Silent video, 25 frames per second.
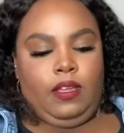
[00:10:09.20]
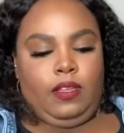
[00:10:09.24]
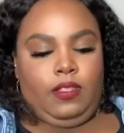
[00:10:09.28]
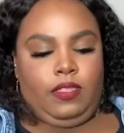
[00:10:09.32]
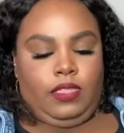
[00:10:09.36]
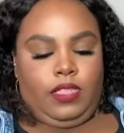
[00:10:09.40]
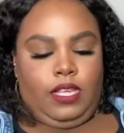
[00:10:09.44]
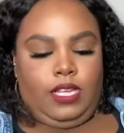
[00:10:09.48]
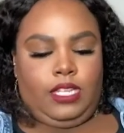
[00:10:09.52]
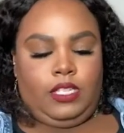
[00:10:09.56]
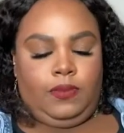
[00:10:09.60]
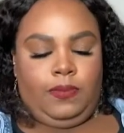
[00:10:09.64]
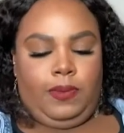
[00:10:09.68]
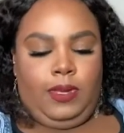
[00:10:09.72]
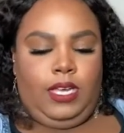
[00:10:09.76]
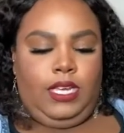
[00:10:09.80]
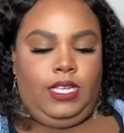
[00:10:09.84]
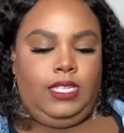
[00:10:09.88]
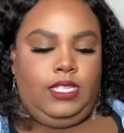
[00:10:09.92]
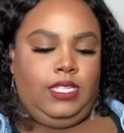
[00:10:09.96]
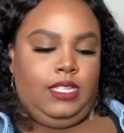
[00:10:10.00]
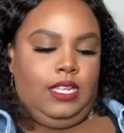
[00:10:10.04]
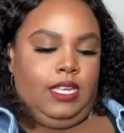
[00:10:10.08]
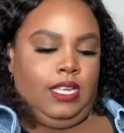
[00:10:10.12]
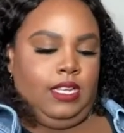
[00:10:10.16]
This
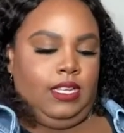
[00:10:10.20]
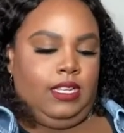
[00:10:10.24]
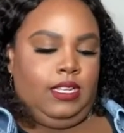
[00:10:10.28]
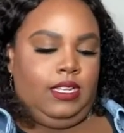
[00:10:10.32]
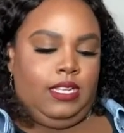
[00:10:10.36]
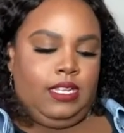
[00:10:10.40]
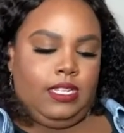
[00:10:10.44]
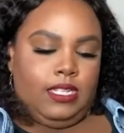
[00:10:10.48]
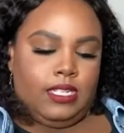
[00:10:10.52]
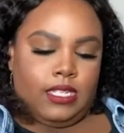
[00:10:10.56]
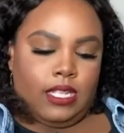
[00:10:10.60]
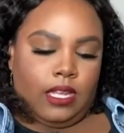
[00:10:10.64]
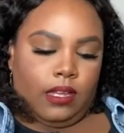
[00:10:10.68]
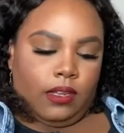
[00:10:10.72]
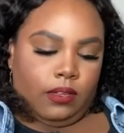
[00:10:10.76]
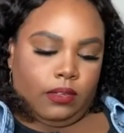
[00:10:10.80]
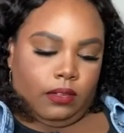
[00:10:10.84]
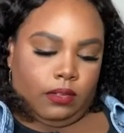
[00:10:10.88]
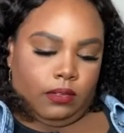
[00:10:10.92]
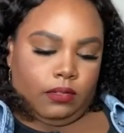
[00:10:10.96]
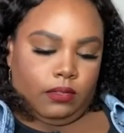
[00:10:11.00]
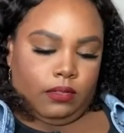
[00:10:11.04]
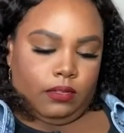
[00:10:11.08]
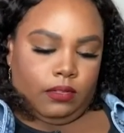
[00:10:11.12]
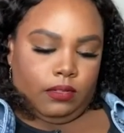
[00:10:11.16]
piece is
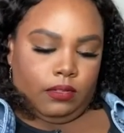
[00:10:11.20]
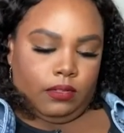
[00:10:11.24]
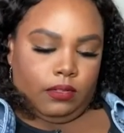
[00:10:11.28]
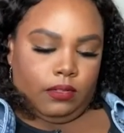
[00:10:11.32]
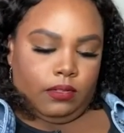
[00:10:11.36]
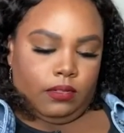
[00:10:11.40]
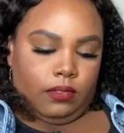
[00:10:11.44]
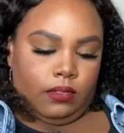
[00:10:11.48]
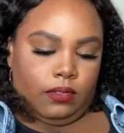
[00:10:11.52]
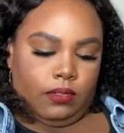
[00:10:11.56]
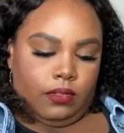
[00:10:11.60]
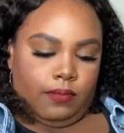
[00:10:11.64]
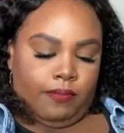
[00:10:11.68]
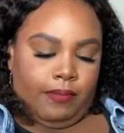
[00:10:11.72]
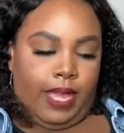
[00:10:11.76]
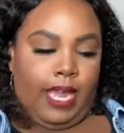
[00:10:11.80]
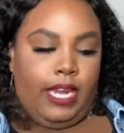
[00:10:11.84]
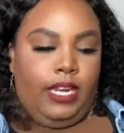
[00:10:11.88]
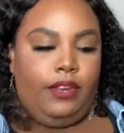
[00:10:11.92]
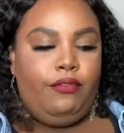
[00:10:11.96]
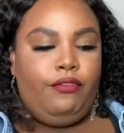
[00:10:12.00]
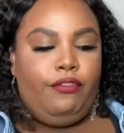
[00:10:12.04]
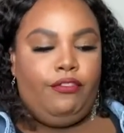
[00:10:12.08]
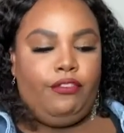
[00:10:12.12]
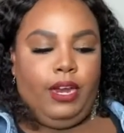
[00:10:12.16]
made
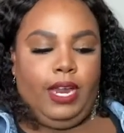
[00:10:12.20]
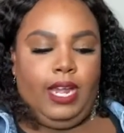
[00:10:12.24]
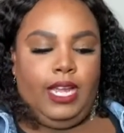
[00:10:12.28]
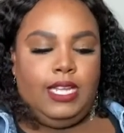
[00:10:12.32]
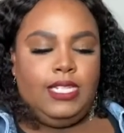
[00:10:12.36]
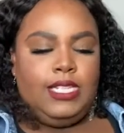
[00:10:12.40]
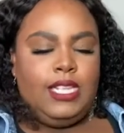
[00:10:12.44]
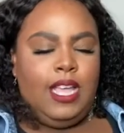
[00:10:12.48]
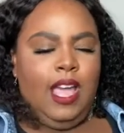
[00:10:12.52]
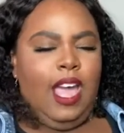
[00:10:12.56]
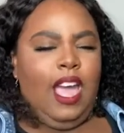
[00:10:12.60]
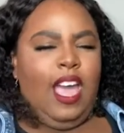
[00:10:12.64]
in France.